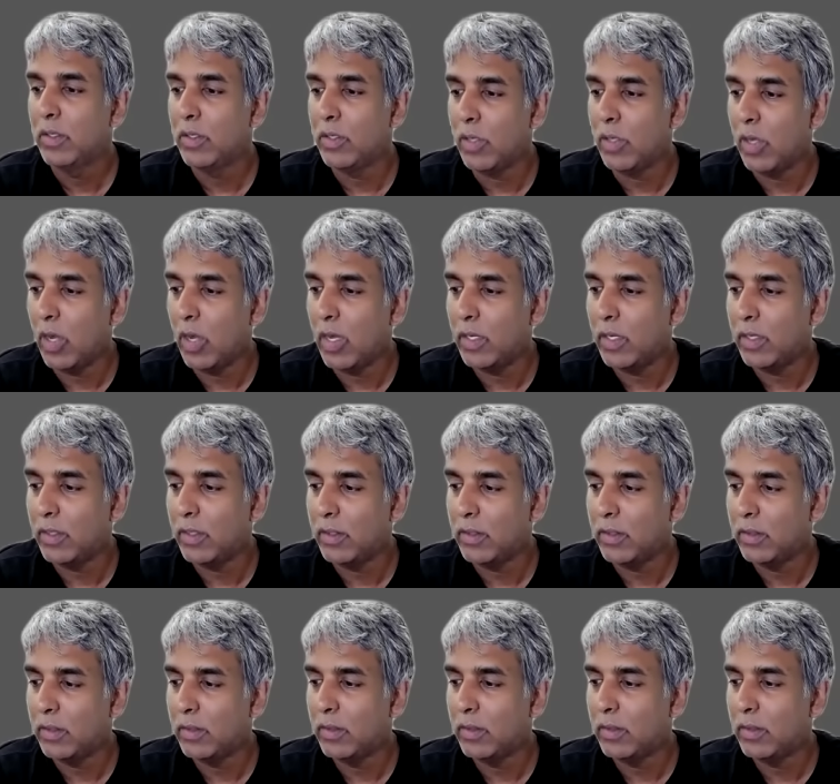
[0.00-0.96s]
not
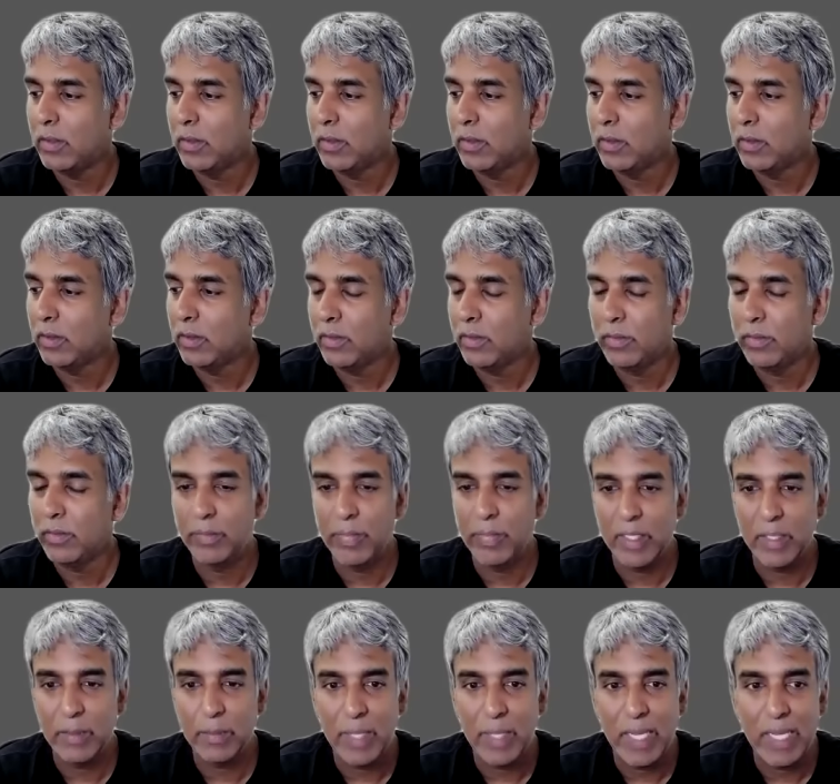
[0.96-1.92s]

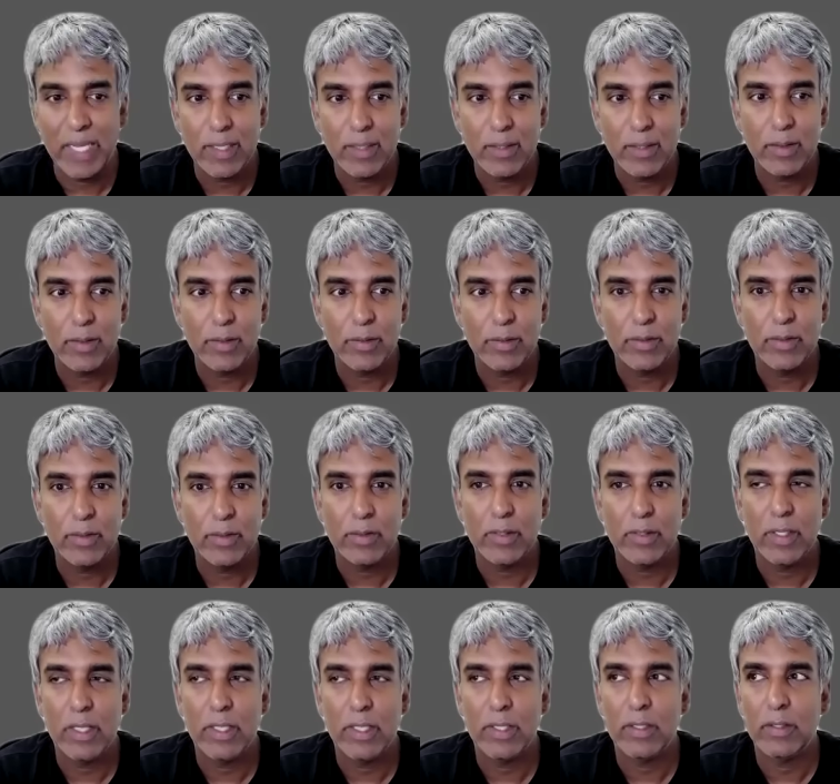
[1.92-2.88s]
big
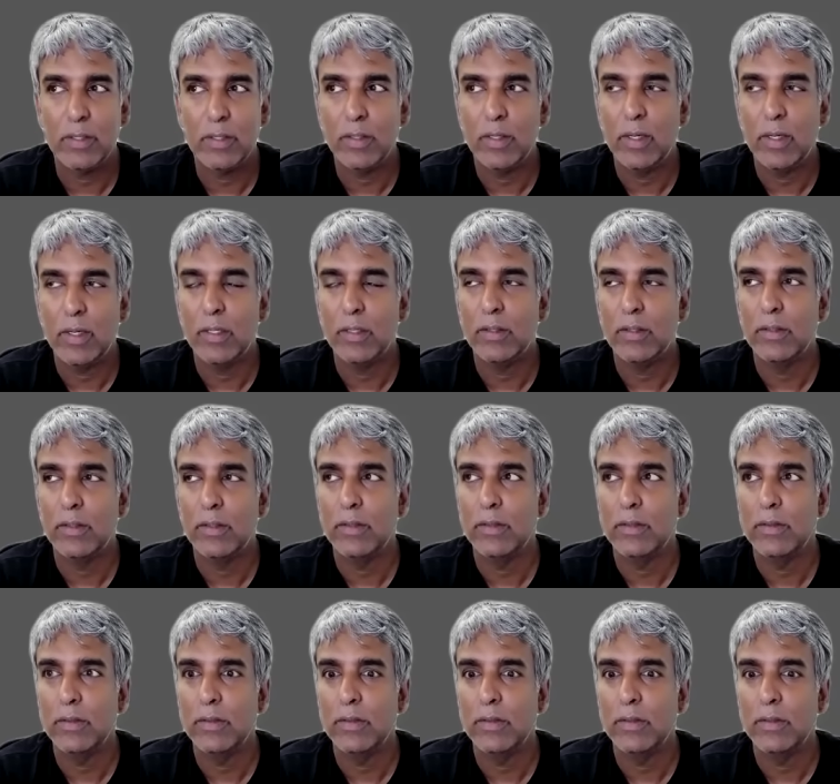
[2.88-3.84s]
payloads, and they're not,
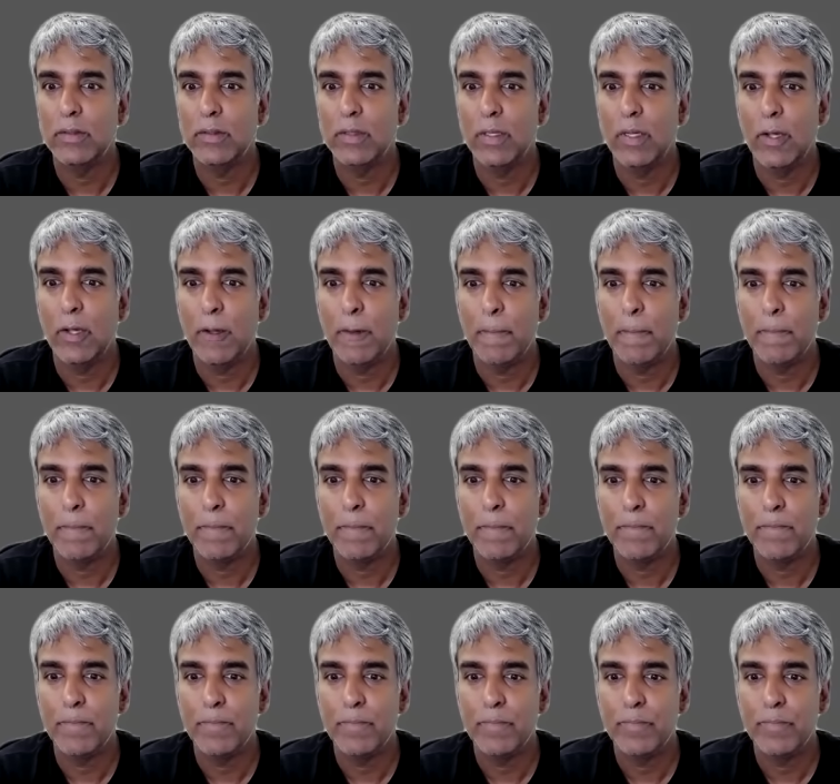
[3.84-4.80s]

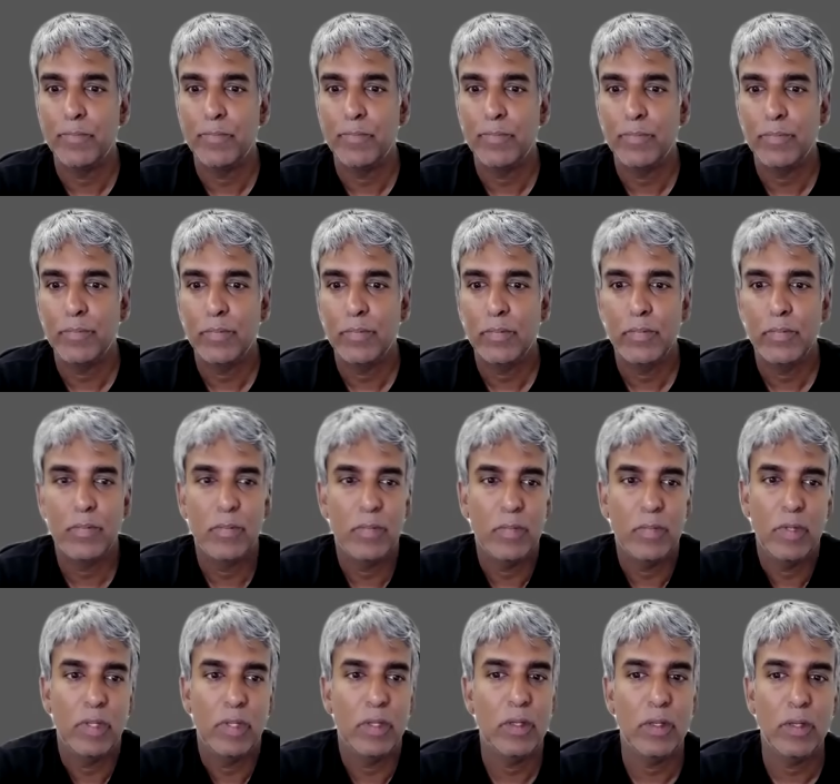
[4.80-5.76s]
um,
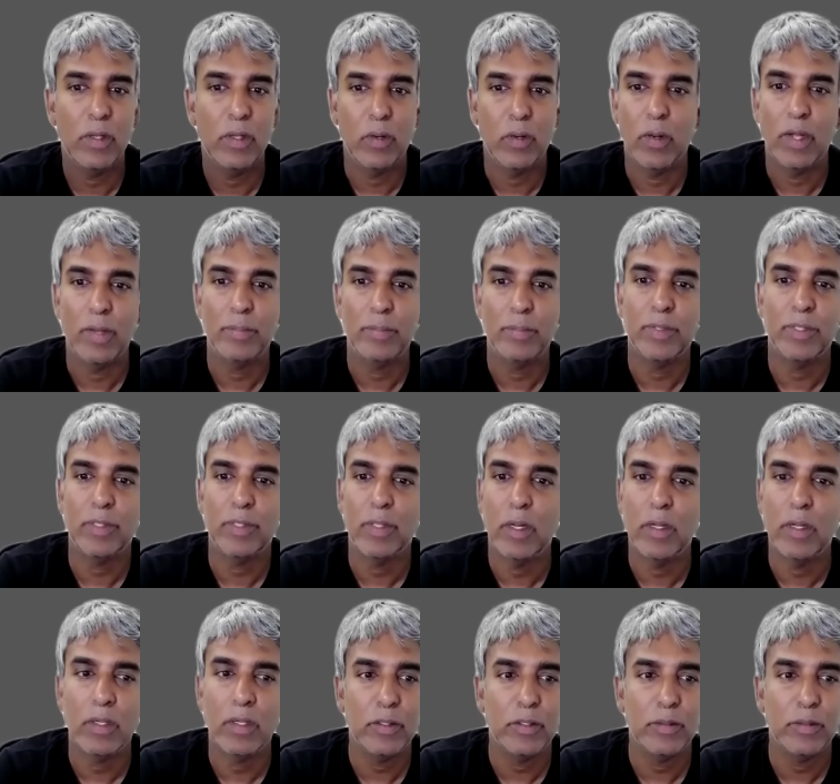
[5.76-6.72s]

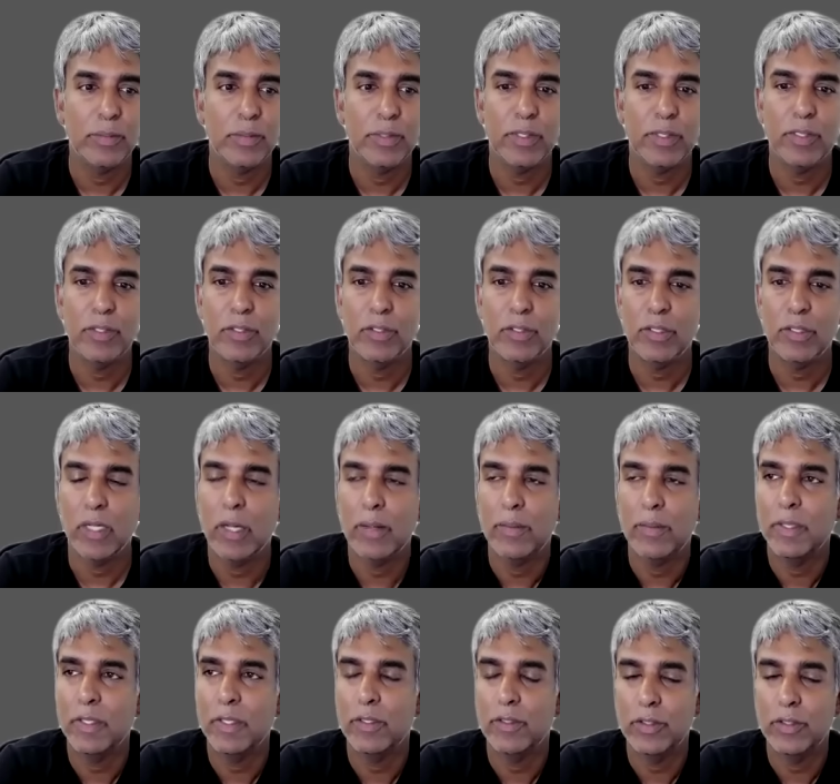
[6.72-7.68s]
hypersonic or precision.
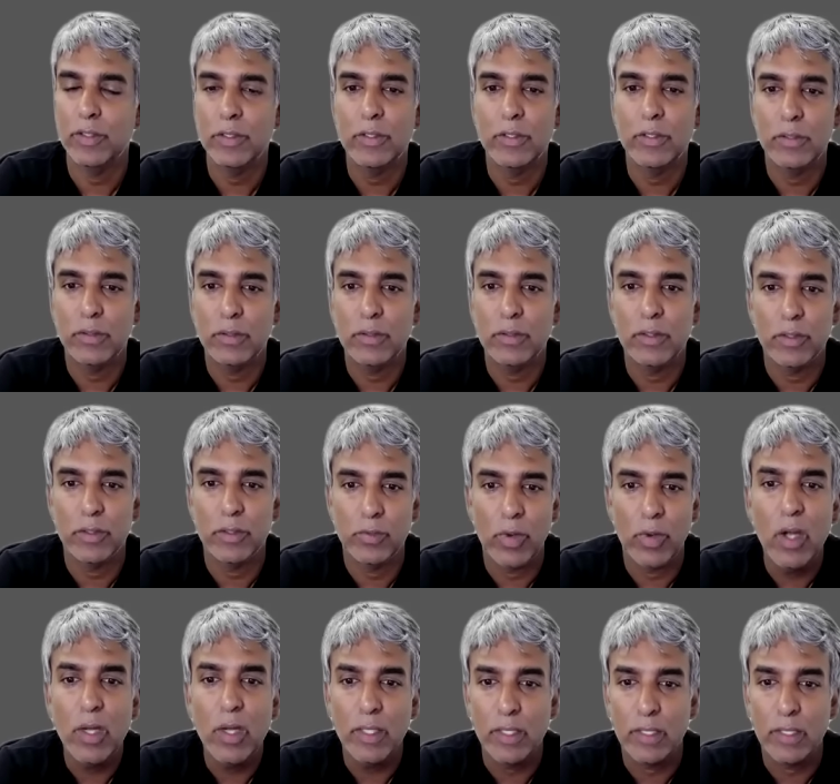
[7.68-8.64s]
I mean, they're
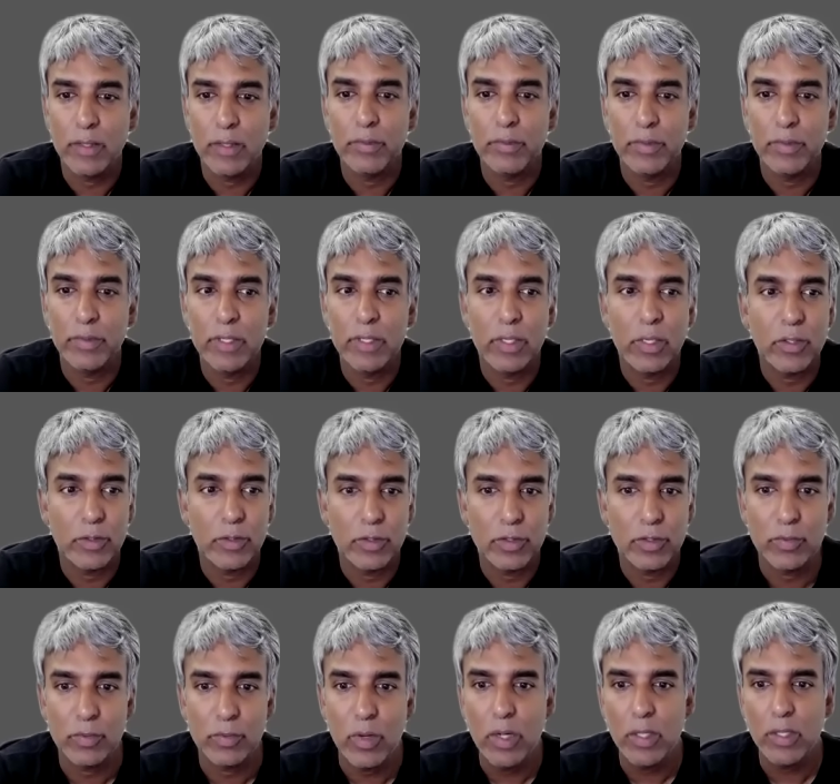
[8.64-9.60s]
rocket. They really are
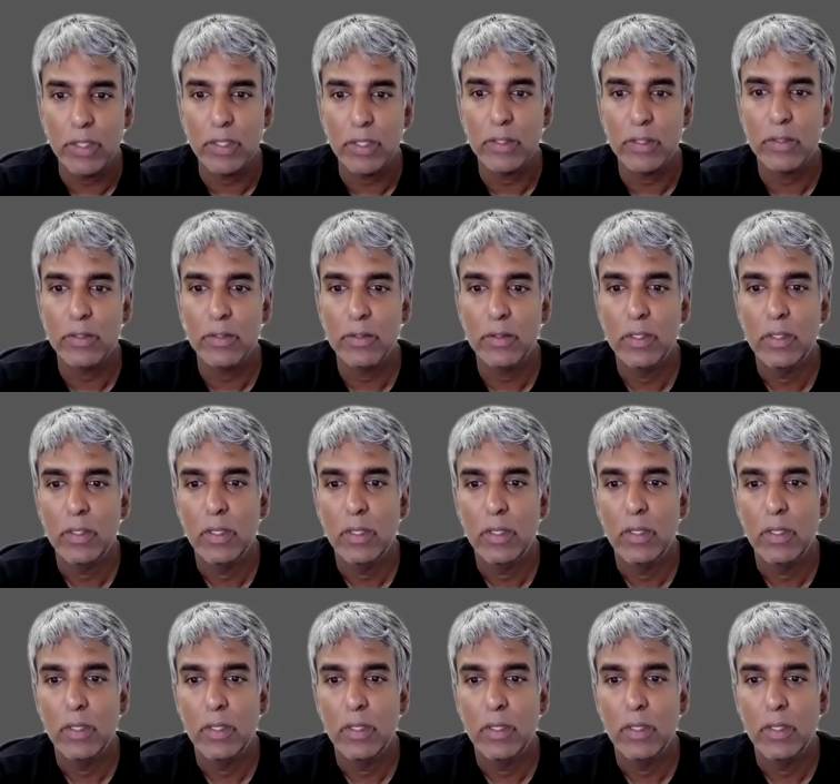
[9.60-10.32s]
just rockets.